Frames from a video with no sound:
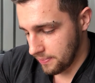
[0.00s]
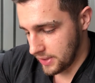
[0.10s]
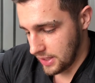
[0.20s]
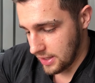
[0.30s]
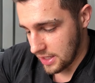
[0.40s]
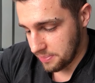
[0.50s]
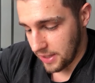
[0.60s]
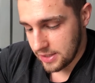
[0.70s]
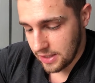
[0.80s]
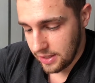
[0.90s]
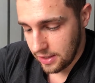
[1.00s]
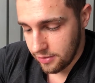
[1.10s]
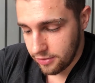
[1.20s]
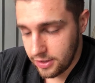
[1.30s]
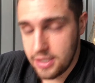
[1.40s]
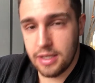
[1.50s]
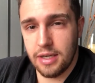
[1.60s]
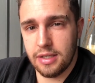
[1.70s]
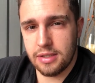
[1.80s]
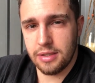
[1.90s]
But yeah, that's basically it for these
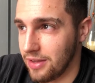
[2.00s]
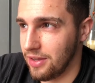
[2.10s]
guys.